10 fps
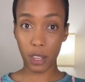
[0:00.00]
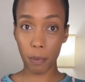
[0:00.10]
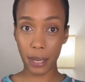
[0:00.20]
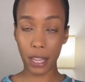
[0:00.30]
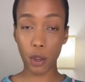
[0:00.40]

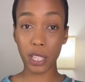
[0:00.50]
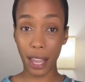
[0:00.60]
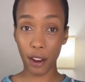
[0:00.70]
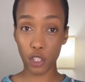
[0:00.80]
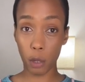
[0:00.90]
really be, those
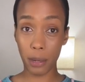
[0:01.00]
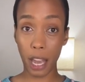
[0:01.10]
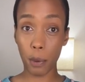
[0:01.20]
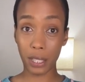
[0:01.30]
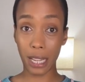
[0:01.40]
layers should be
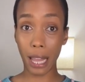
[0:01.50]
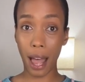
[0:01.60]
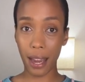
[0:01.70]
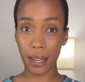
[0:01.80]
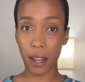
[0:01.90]
able to
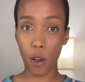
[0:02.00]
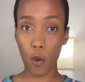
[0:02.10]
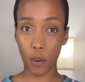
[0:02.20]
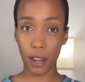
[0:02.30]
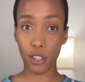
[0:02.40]
glide
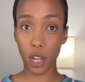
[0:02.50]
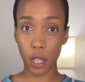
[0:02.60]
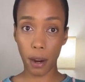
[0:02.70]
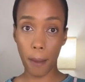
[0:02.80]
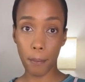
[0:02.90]
over each
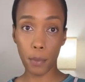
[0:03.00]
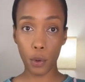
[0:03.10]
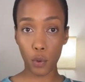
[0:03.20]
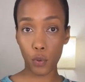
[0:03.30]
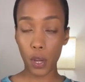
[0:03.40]
other and
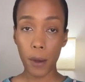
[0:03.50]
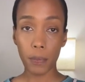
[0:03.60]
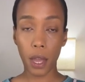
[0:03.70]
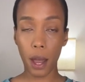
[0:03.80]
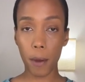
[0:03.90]
move.
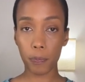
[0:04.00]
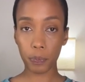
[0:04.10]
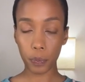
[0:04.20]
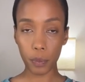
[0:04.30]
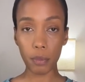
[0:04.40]

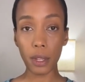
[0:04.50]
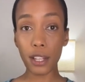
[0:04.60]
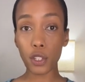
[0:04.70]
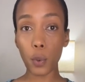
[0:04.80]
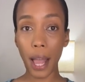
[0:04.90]

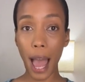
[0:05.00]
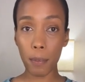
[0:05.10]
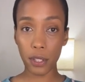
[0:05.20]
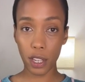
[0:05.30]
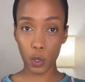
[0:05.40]
And so what
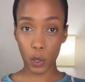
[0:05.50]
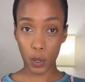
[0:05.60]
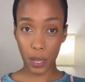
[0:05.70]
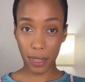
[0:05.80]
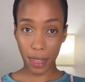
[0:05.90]
happens is when
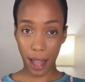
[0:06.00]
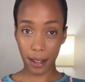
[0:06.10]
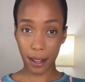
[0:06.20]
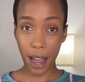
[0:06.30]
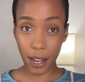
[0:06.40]
you get
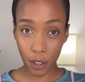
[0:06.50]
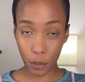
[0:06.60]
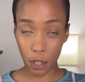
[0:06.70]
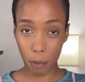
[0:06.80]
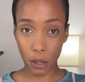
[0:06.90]
that cutting
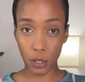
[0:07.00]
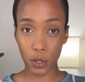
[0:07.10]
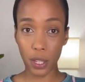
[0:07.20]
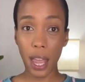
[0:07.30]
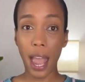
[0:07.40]
through the
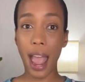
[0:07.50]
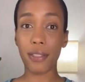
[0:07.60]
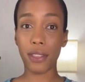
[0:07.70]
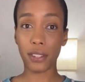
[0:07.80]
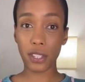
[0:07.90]
muscles
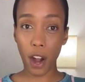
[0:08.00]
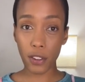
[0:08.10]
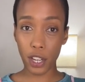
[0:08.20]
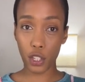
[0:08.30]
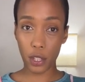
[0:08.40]
and then the
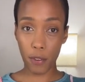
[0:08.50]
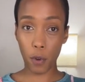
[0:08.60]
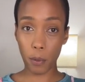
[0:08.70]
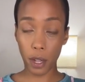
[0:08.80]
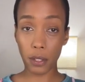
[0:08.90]
scar tissue that
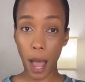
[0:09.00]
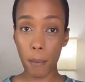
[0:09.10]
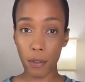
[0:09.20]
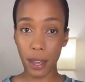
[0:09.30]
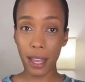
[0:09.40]
forms on
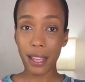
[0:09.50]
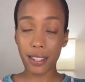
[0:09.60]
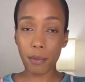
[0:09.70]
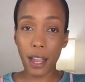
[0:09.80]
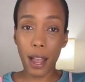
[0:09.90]
top of it,
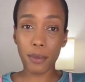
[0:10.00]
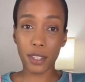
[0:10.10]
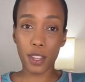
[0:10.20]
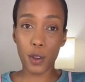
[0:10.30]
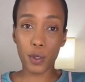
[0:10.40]

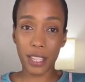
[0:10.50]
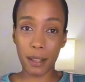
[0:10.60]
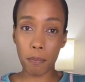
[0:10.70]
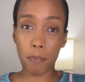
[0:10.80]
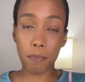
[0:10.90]
sometimes those
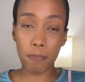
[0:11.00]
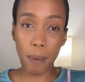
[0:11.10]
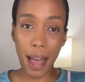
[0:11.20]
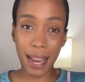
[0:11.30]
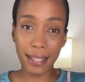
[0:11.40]
can
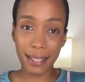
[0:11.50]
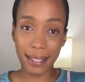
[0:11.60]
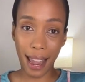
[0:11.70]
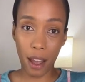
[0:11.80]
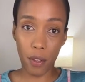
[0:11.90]
bind
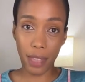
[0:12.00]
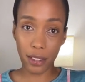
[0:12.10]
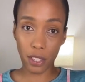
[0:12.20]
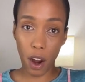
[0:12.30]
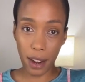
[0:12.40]
down.
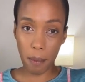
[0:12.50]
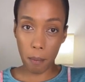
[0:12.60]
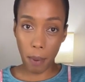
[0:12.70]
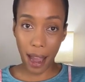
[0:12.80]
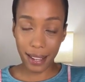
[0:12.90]
That scar
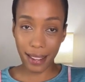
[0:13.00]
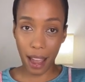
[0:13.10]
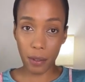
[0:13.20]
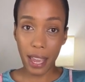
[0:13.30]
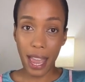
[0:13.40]
can bind
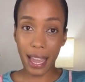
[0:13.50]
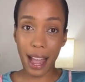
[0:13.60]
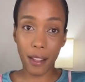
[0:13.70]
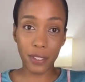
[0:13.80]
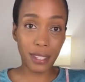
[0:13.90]
down and
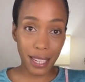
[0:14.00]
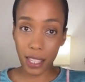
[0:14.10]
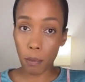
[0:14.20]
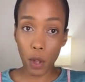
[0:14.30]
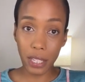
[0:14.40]
kind of stick
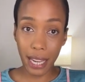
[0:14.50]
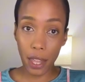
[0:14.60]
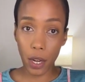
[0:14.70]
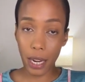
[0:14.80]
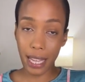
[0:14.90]
them all
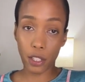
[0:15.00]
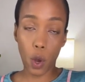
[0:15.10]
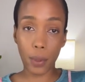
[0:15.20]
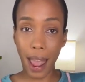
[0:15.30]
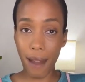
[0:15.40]
together, and they
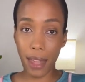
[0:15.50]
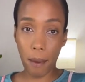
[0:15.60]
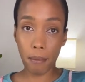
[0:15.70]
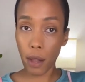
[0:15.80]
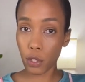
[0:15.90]
don't have
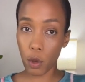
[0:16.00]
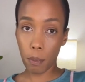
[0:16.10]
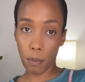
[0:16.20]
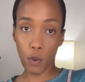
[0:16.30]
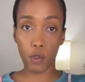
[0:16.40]
that
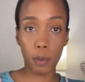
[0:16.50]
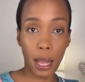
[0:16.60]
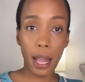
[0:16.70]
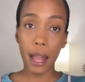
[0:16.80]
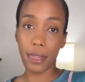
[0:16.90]
muscle
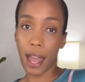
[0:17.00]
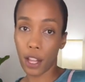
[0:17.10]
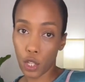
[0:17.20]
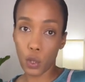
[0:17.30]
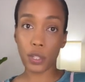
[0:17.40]
movement that
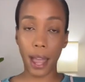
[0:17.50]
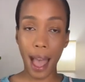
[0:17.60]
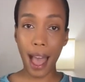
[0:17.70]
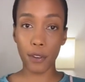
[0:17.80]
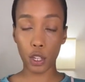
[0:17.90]
it used to
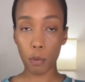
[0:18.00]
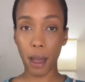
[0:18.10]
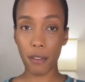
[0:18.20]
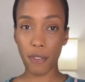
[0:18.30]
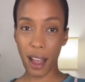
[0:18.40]
have. And you
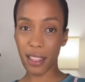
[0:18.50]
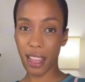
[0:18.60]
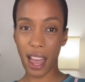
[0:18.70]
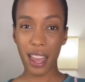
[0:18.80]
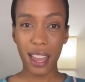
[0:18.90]
might find
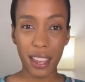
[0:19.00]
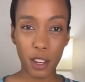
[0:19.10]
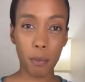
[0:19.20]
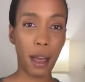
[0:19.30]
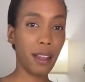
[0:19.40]
that
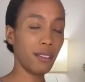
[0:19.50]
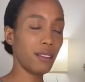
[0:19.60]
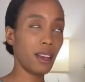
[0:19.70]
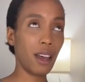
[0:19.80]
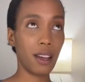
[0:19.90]
you might,
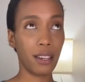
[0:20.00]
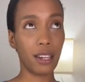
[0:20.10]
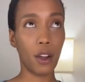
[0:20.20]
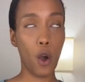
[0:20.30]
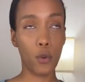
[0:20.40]

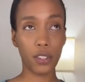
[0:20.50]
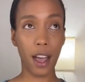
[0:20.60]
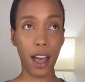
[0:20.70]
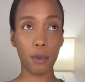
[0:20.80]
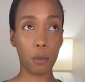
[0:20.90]
over
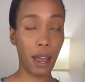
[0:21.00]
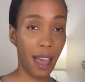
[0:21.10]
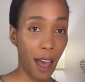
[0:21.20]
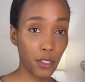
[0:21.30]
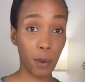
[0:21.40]
time, you might
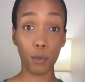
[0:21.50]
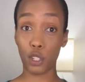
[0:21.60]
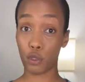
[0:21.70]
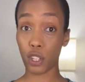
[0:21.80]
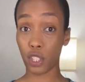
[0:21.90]
have some
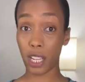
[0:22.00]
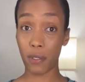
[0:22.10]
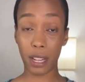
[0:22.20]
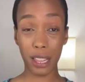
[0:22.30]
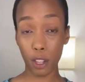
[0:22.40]
restriction,
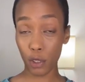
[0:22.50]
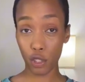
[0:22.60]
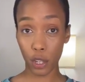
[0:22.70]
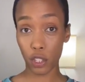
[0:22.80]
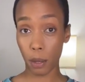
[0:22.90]
even a little
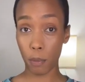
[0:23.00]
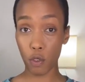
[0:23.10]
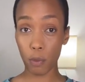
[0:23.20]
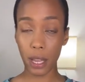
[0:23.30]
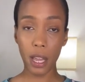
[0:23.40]
restriction of
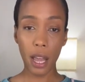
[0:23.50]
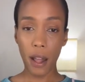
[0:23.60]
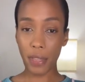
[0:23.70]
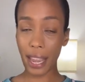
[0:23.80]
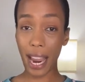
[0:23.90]
movement.
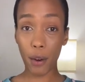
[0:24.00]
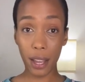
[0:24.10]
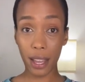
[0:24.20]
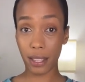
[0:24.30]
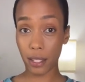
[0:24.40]
That
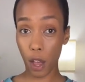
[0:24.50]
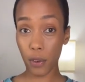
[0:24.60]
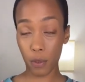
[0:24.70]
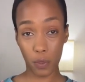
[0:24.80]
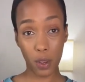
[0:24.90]
area
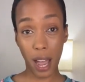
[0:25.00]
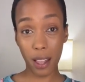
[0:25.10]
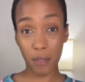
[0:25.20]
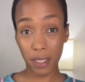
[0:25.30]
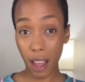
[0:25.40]
itself can feel
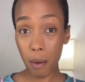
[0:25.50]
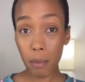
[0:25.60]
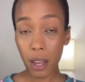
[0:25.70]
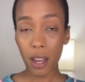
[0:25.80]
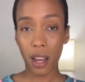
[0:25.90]
kind of numb.